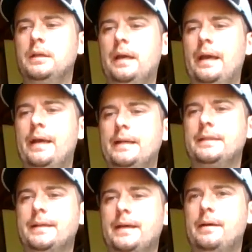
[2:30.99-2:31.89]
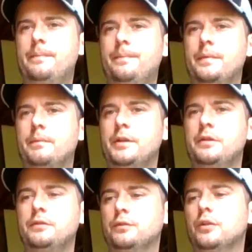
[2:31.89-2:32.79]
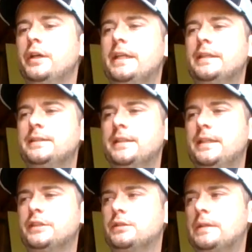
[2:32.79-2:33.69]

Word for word: And um, when you look into these